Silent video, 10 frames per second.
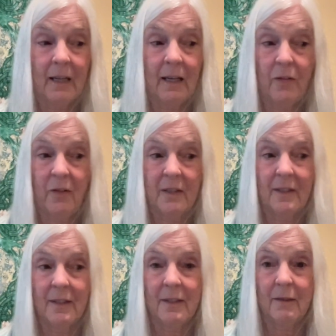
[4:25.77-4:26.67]
And
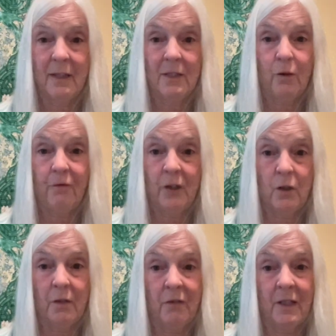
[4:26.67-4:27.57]
these are
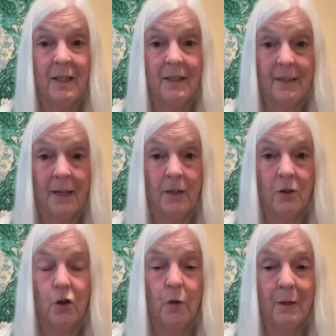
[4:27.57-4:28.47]
fears of the descent.
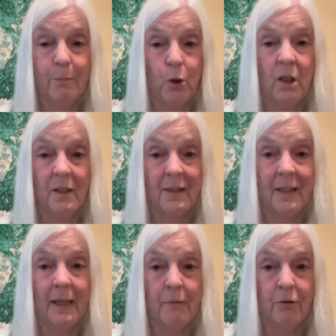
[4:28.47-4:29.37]
She was put into
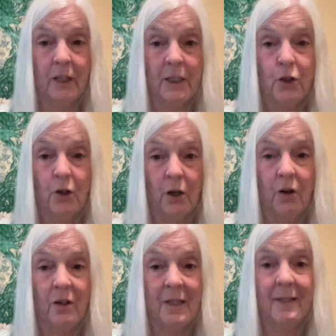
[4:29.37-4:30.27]
slavery during
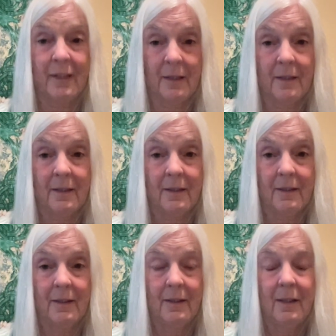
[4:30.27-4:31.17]
her descent.
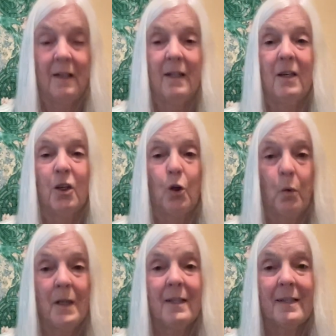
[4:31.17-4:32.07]
The
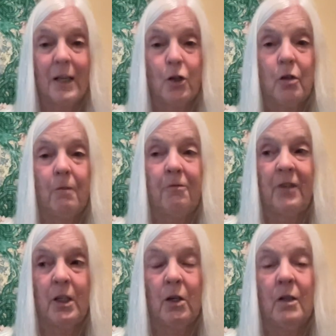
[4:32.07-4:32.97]
quintessential
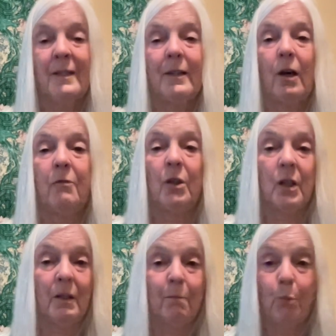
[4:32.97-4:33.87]
fears of the
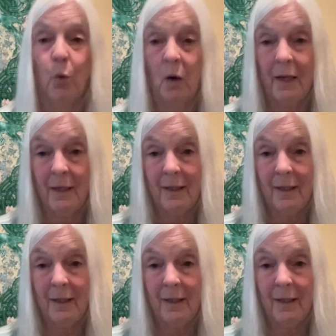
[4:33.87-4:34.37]
little boy